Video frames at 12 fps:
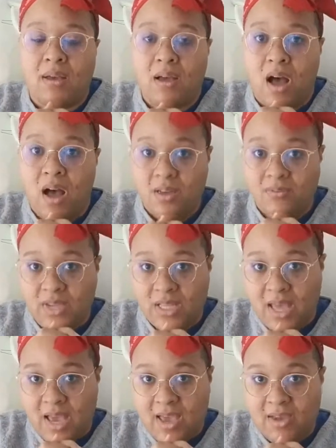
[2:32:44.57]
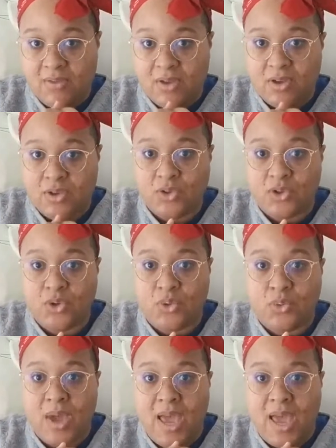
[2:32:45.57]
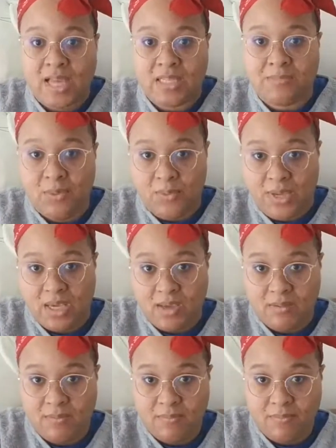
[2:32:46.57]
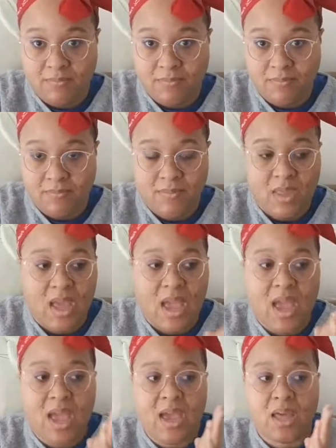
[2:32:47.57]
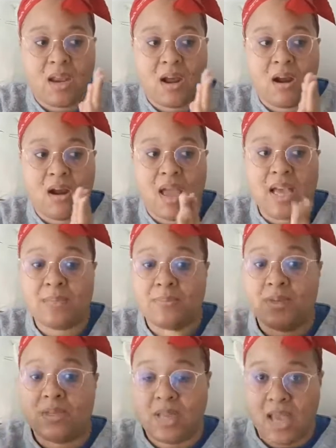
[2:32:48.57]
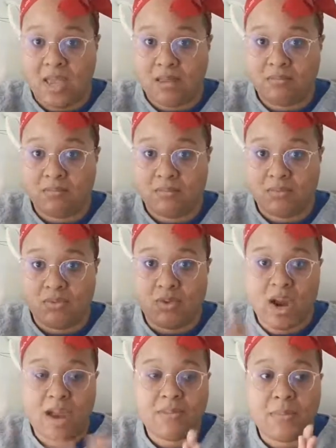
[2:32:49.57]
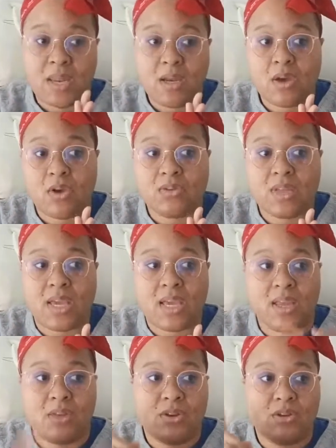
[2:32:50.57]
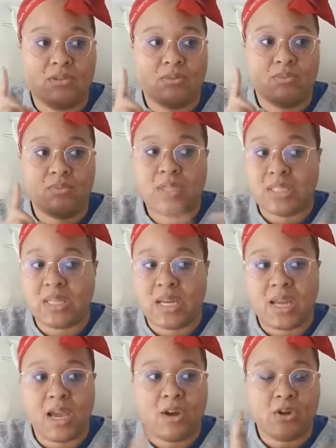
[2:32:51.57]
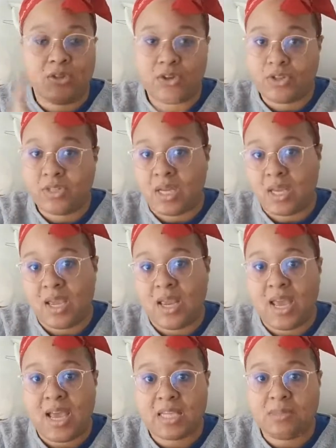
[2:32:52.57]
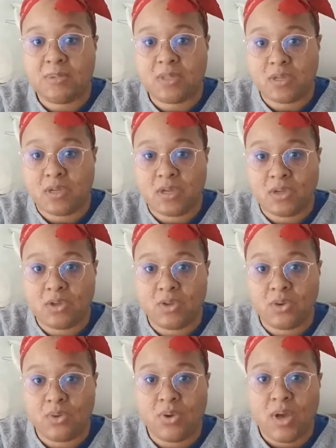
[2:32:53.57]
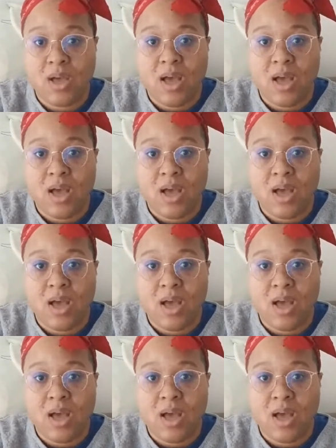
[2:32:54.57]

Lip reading: on V Live, do aespa week or aespa day, where everybody knows either Wednesday night or Thursday night, aespa is going to do